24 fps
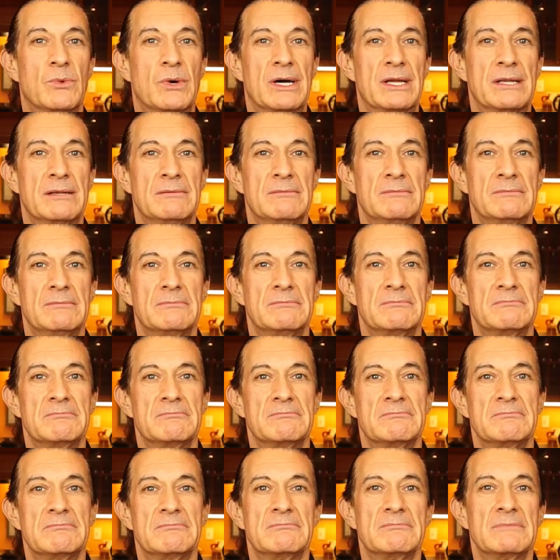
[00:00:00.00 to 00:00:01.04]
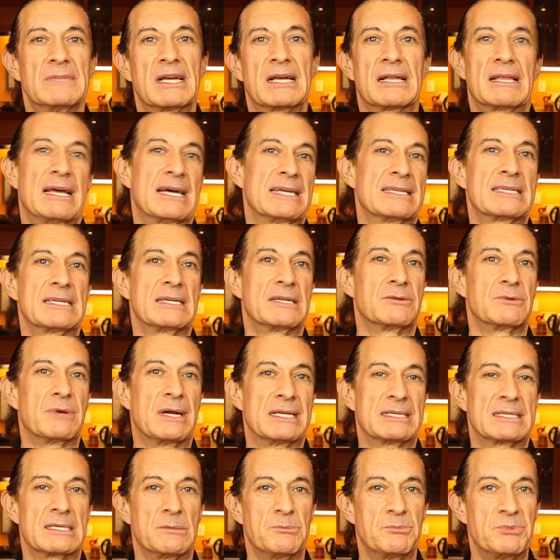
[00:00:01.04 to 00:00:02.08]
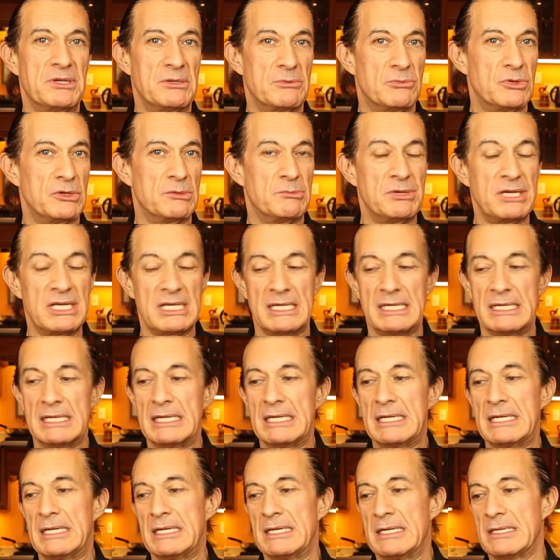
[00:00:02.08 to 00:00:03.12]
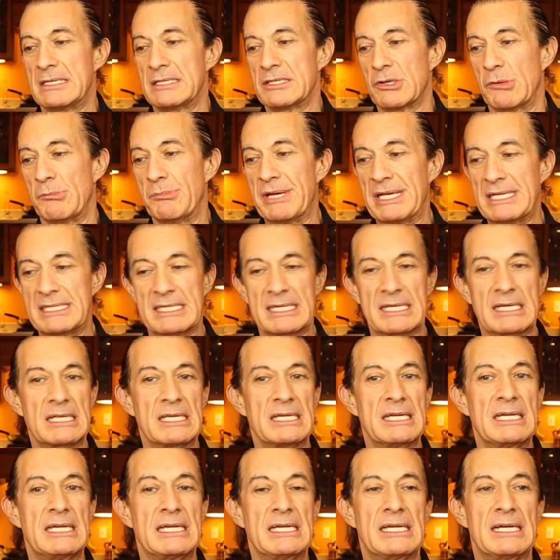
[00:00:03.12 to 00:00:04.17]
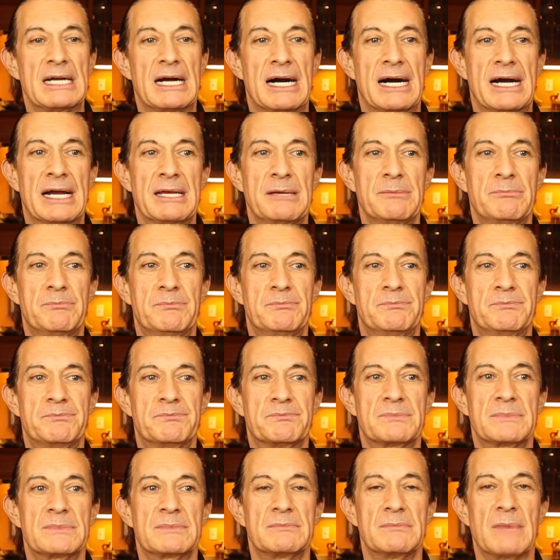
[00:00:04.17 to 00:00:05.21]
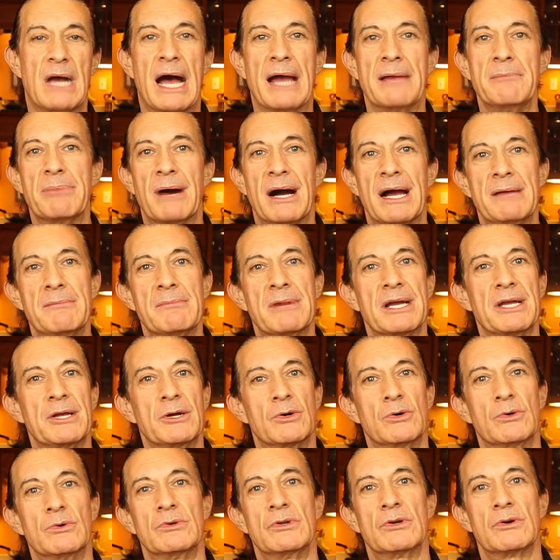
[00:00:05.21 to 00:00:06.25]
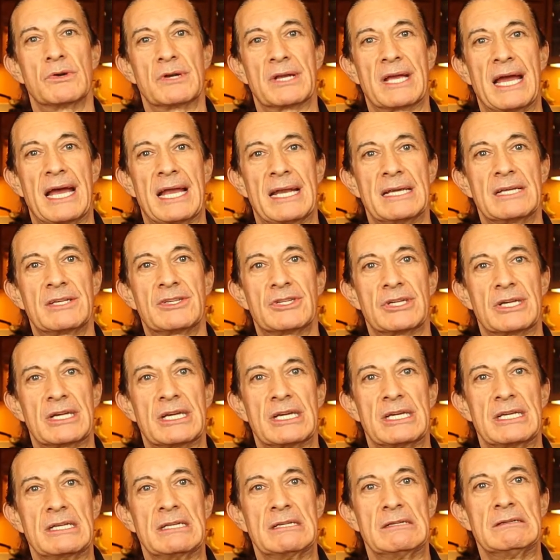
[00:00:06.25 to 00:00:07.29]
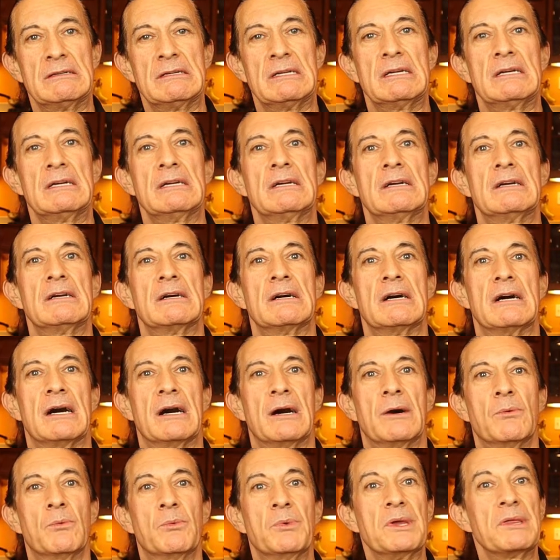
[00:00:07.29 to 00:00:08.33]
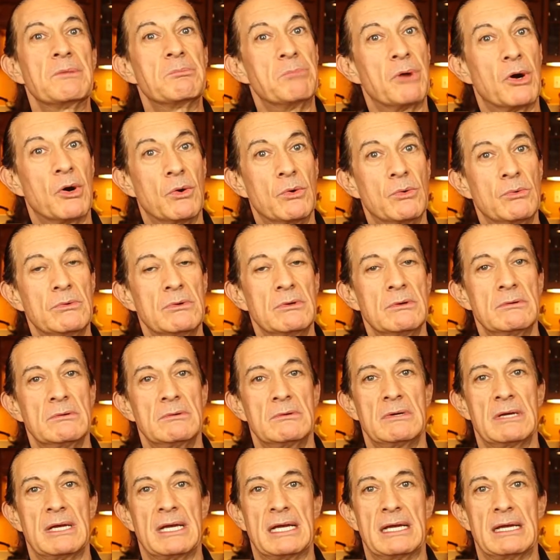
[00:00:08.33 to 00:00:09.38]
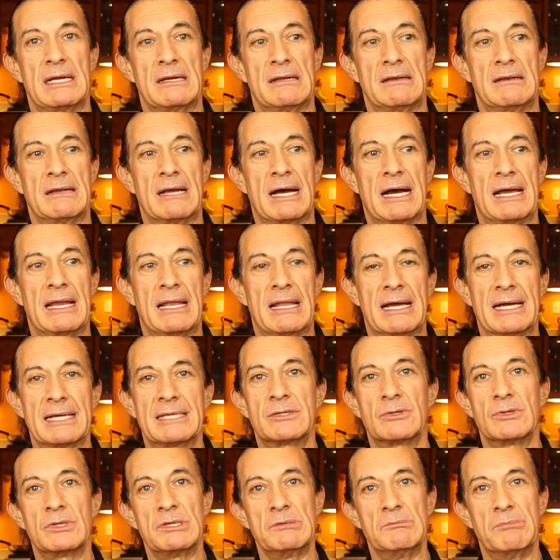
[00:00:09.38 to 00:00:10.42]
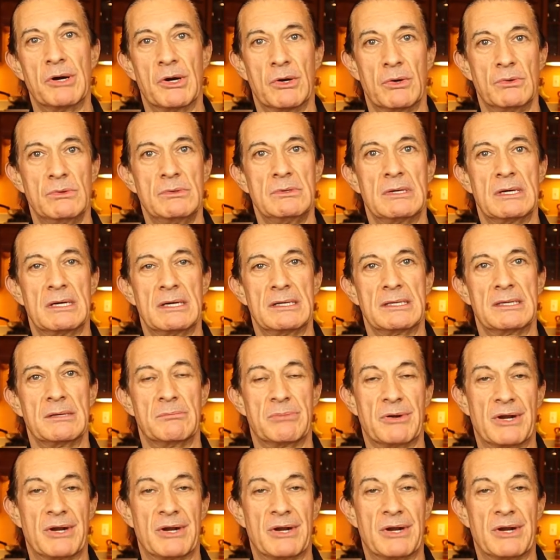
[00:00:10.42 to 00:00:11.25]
what the classic recipe would be. So basically I buy my own organic chicken with bone, and I like to debone the